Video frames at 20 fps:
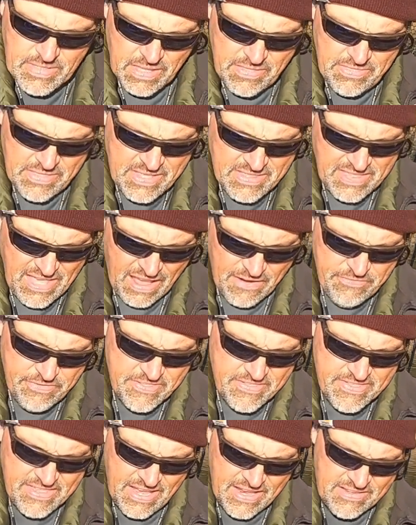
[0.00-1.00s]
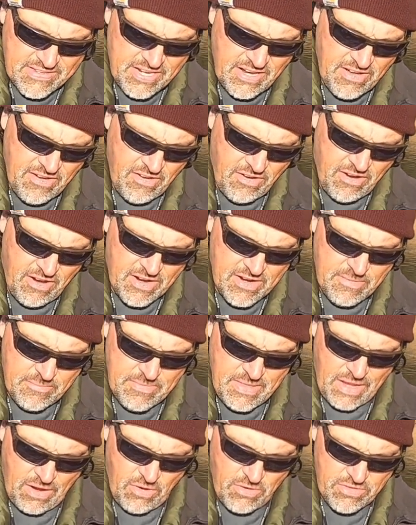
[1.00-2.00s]
These have scent on them.
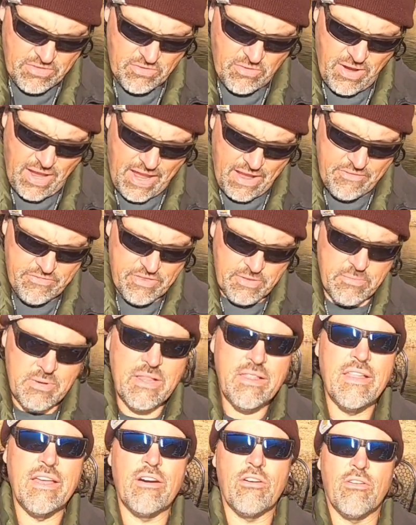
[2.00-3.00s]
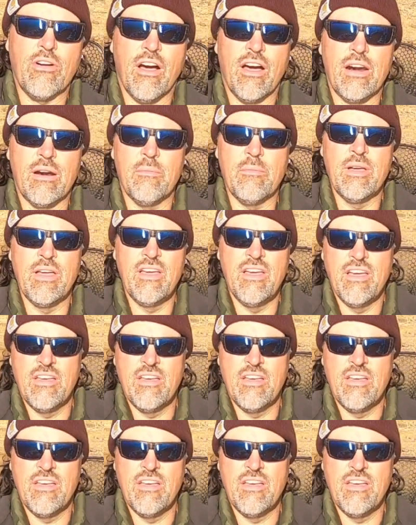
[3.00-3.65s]
They also have some glitter on them,